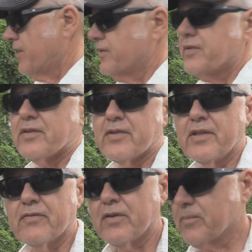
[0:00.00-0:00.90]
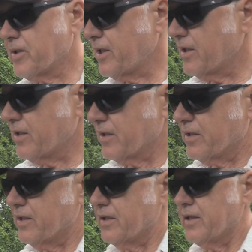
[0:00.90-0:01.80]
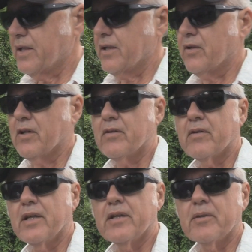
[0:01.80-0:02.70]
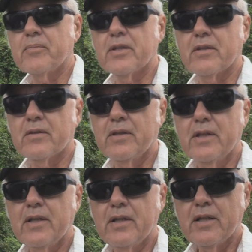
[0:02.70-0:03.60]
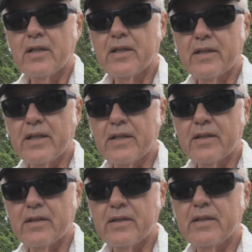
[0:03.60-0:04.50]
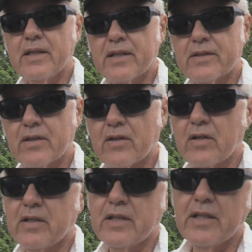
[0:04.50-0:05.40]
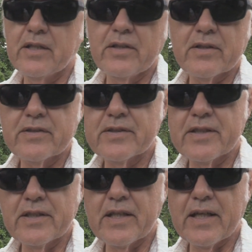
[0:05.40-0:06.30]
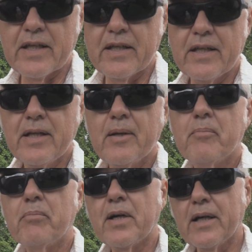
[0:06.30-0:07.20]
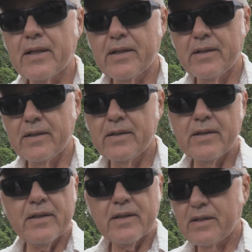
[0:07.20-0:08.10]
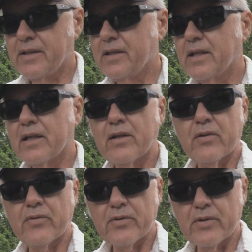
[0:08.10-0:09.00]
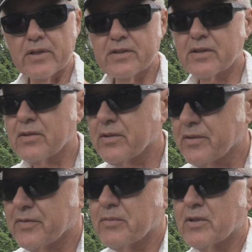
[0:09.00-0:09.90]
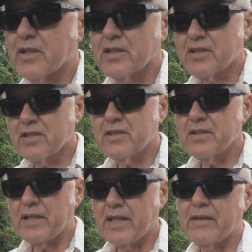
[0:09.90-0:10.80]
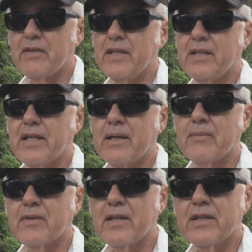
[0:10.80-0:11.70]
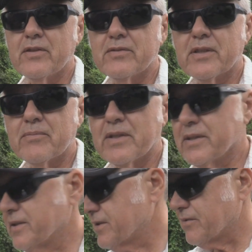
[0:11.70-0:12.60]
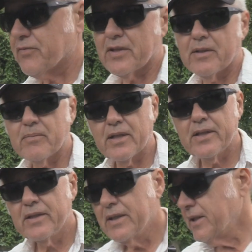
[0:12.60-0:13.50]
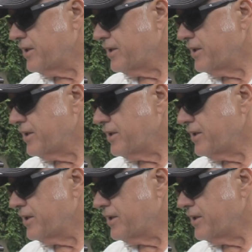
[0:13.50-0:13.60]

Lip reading: this is the seafoam can, again, dead on, right in the middle. A dent, yes, a hard dent, you can see that, but it did not go through it. So if you want a good, heavy type of thing, do something like this. And a friend of mine,